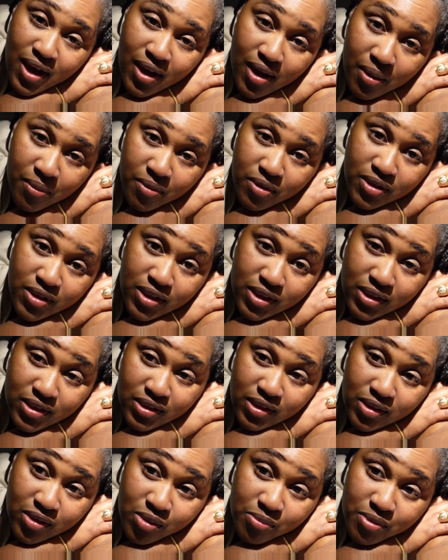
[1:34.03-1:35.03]
I'm gonna get
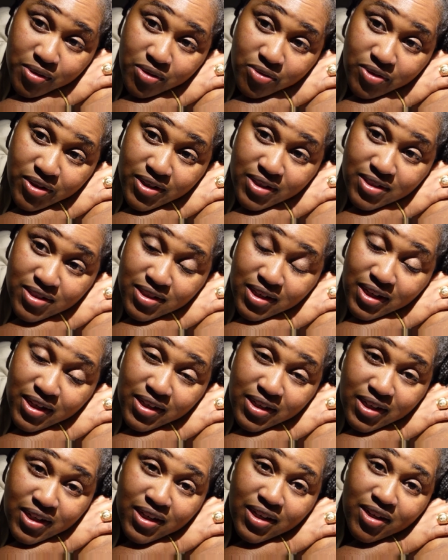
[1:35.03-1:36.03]
a little bit of rest
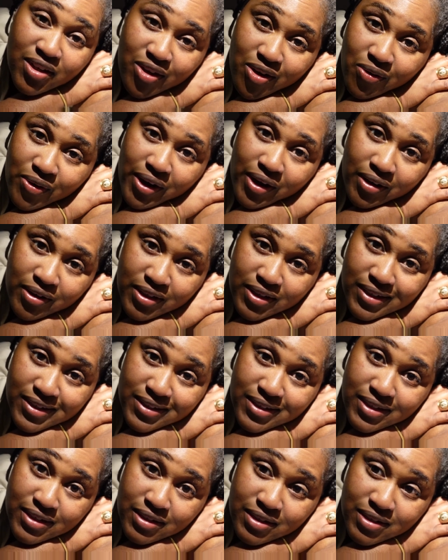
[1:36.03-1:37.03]
and then go out
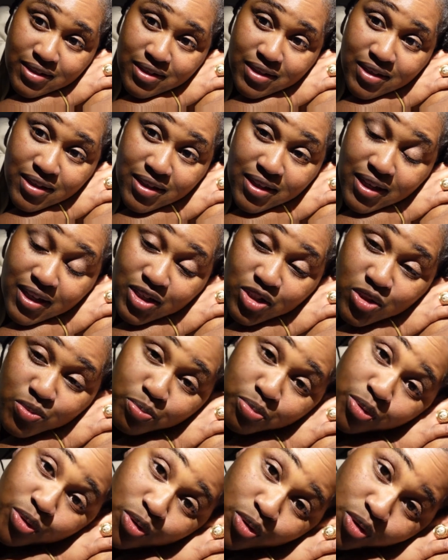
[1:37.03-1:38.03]
and
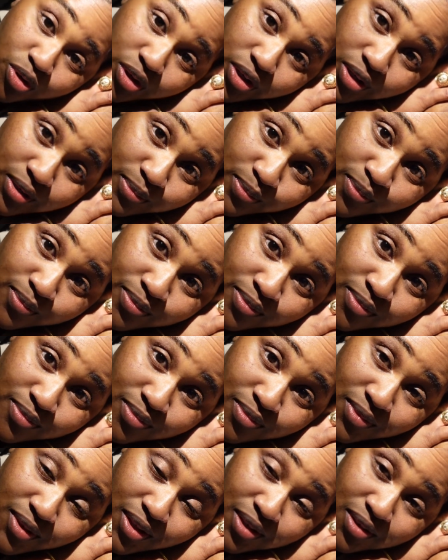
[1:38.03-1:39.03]
explore
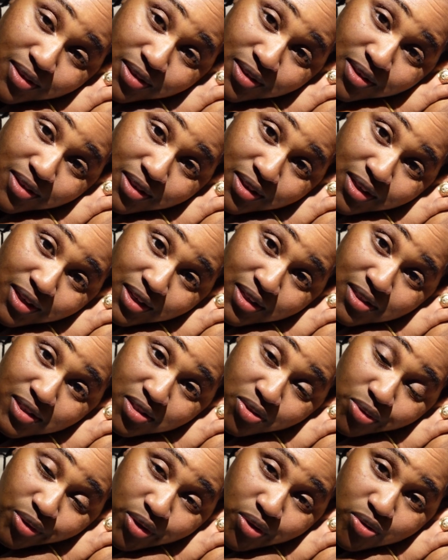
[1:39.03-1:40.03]
and
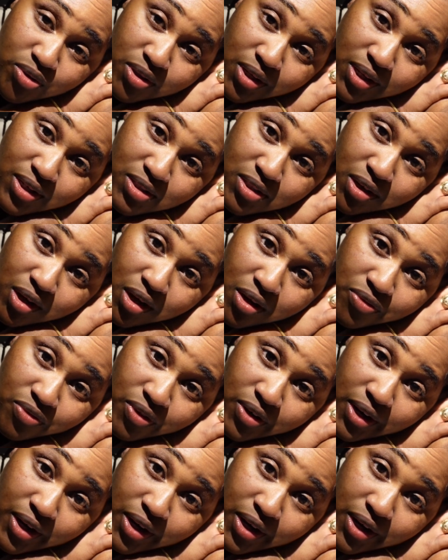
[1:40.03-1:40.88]
see what Houston has to offer.